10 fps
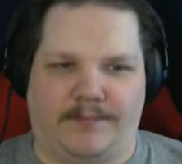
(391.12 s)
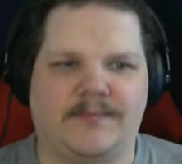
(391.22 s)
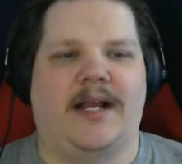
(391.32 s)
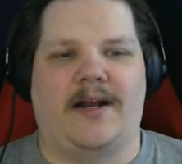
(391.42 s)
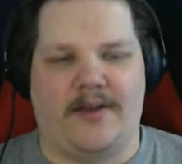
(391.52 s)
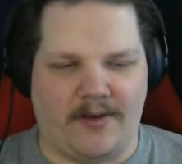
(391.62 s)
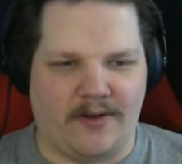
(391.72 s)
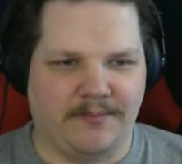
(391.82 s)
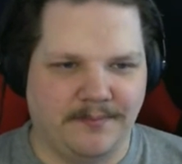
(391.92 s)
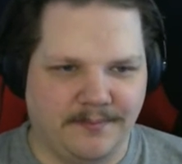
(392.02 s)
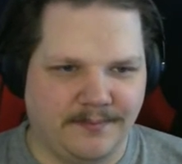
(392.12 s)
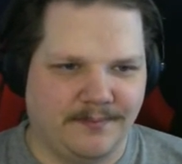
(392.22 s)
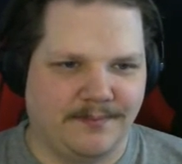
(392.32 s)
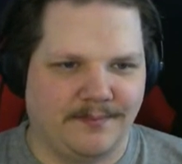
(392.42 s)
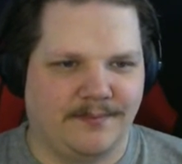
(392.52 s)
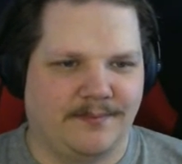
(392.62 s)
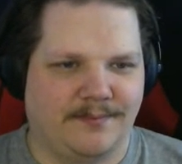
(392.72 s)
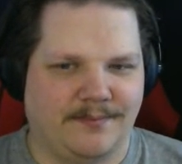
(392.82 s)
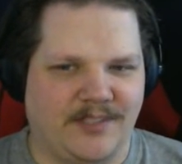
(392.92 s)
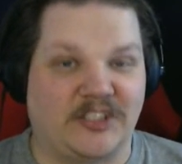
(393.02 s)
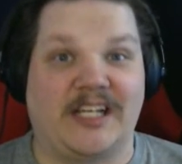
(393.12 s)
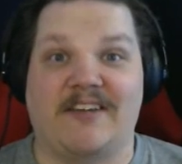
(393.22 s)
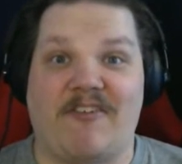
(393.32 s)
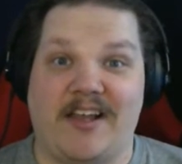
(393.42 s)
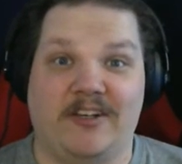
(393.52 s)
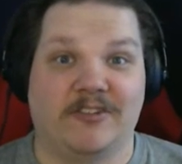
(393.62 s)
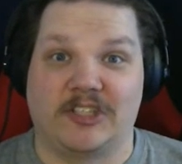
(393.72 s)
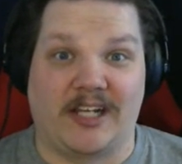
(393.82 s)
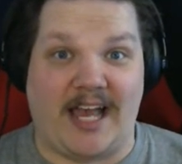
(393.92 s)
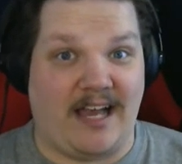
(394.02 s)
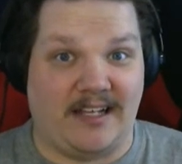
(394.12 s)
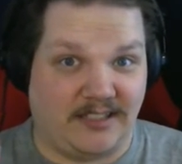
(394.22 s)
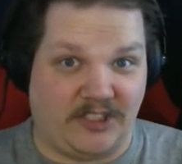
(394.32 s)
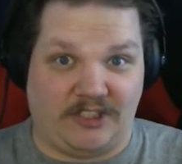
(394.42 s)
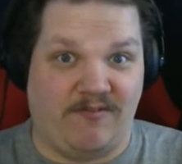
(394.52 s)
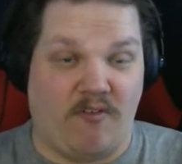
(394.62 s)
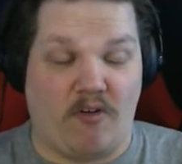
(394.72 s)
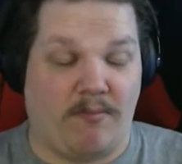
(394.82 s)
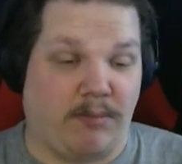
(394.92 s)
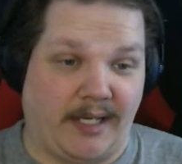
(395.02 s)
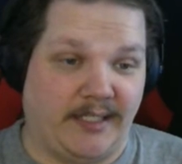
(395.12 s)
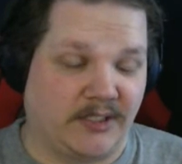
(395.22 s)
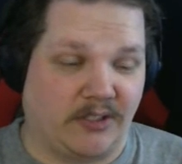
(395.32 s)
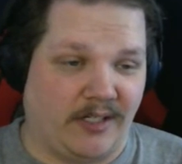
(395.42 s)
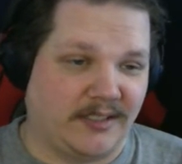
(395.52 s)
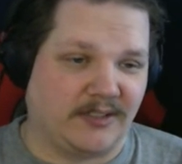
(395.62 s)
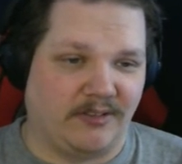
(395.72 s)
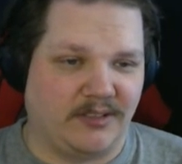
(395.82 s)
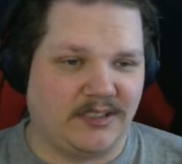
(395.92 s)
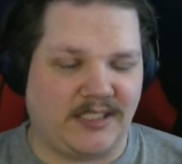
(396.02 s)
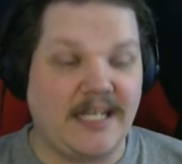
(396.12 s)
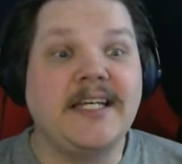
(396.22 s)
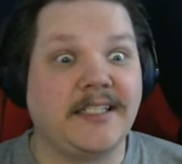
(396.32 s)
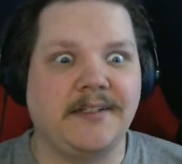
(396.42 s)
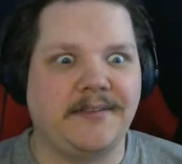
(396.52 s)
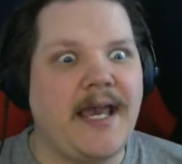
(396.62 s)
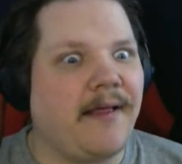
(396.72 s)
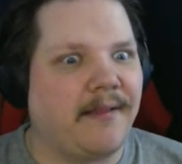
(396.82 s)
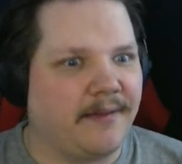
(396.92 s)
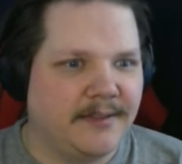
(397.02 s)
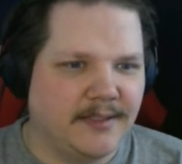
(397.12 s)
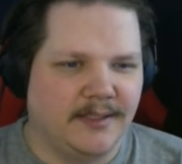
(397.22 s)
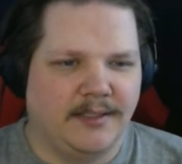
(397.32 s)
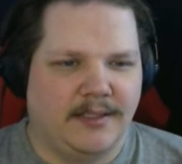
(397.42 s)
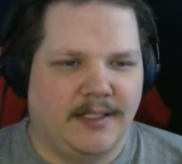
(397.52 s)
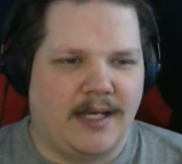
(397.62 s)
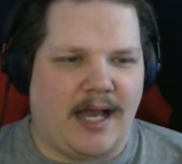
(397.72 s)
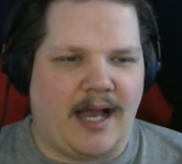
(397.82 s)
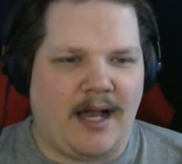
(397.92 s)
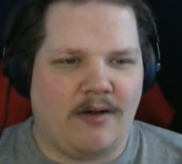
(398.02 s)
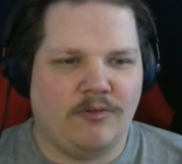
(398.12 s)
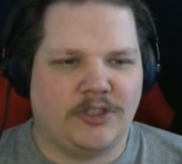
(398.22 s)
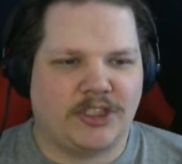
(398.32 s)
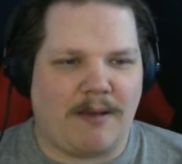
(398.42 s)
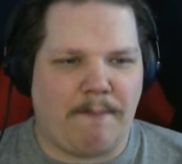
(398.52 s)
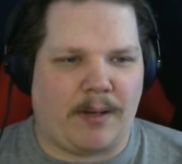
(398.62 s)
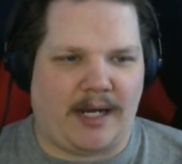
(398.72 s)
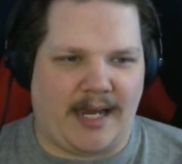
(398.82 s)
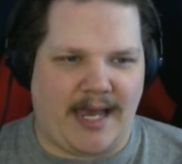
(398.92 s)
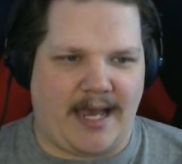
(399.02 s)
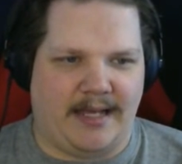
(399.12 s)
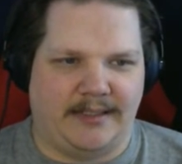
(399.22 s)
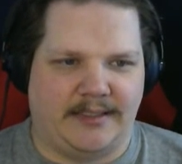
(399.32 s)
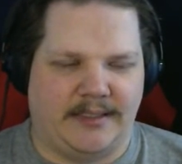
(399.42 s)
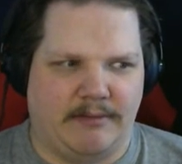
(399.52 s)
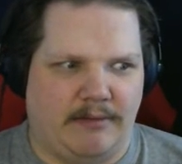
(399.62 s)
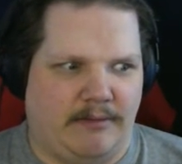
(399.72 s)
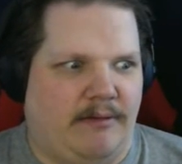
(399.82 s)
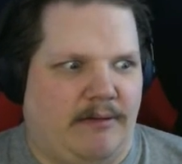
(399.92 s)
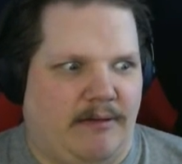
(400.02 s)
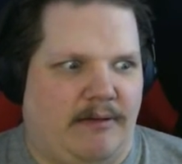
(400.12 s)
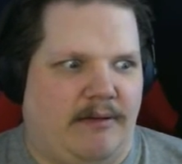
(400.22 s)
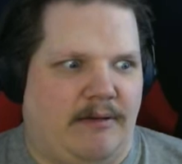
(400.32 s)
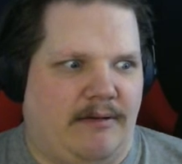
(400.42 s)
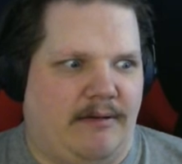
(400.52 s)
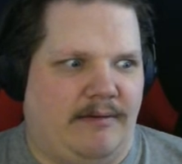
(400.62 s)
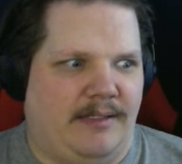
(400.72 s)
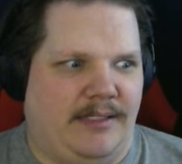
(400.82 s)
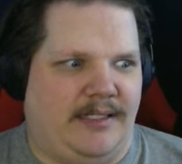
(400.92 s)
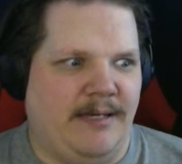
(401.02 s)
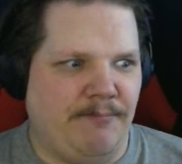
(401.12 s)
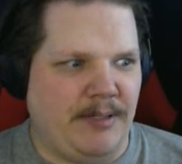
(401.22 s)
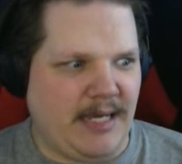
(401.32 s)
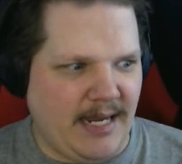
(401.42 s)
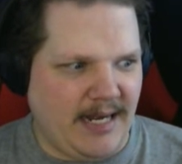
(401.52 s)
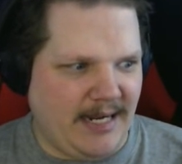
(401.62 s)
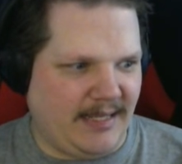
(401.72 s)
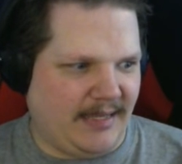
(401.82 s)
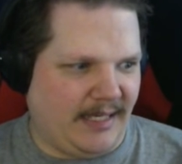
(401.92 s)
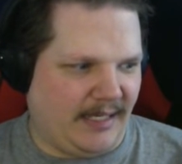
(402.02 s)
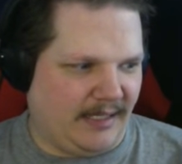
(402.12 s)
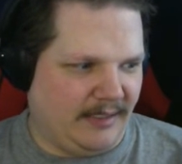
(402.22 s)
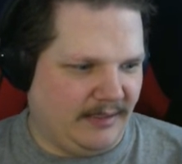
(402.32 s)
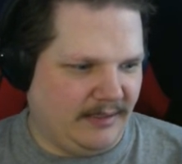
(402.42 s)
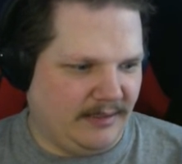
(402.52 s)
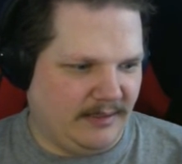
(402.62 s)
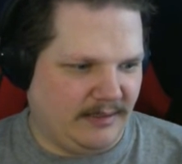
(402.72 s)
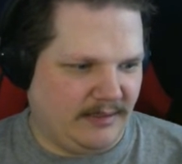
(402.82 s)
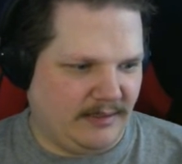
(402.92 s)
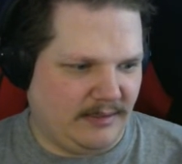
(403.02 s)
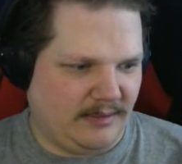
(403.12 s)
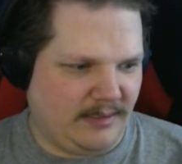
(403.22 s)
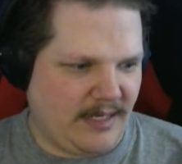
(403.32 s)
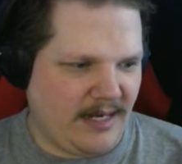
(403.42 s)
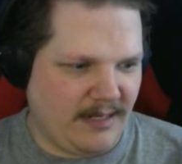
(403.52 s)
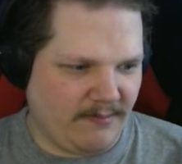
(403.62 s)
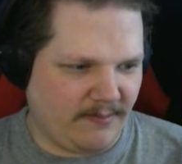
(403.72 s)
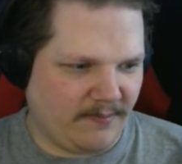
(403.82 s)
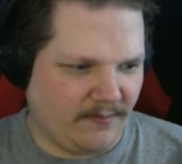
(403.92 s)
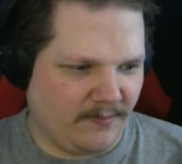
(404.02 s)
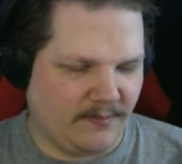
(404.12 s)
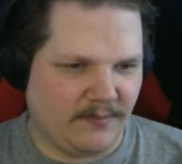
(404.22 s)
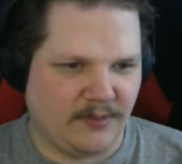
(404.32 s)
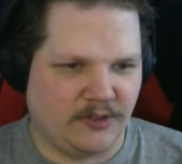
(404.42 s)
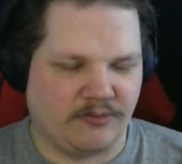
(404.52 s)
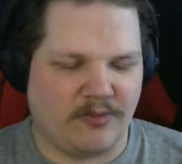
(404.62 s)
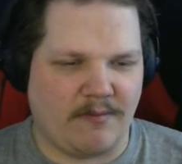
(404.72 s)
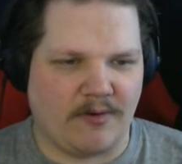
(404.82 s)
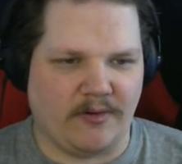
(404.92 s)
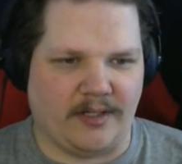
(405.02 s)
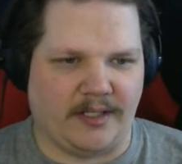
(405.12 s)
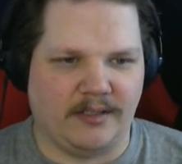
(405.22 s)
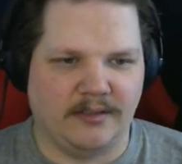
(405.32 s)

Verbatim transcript: know. There you go. It's ceiling fan. The ceiling fan usually has just four blades on it, so it's easy to tell. House plant. It can be anything. Any shrubbery.